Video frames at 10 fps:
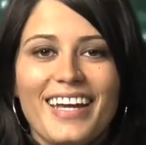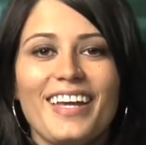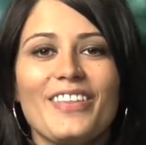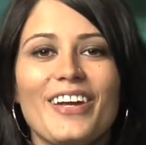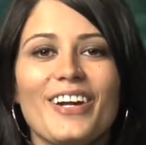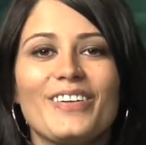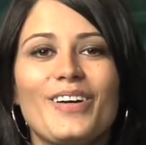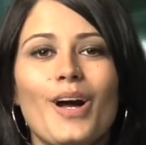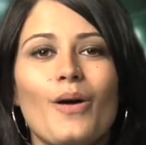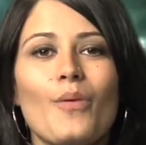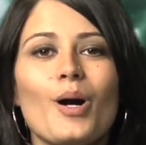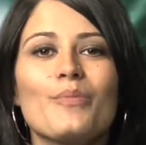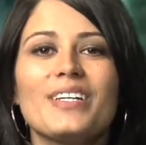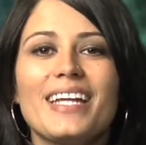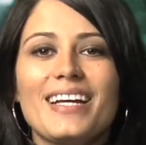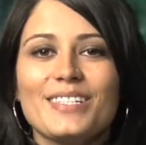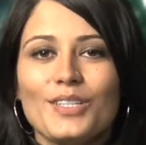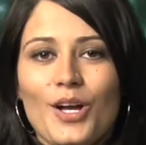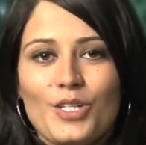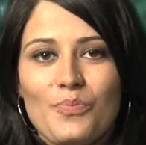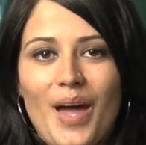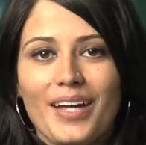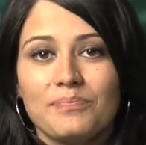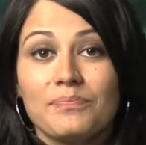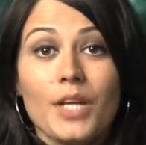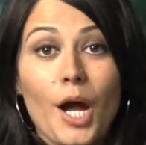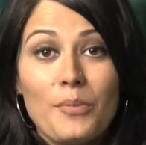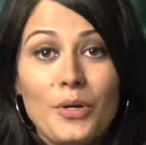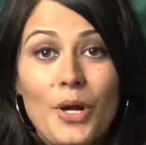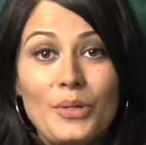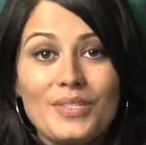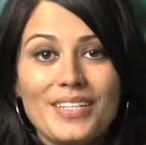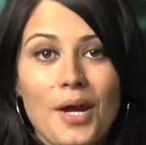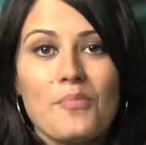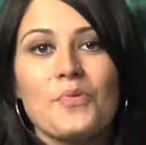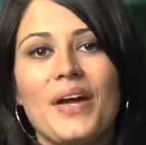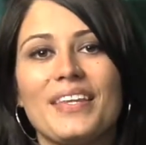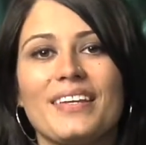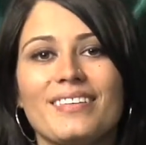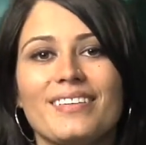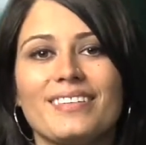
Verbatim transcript: Hey there, welcome to NASA Launchpad. I'm your host, Amber Whalen.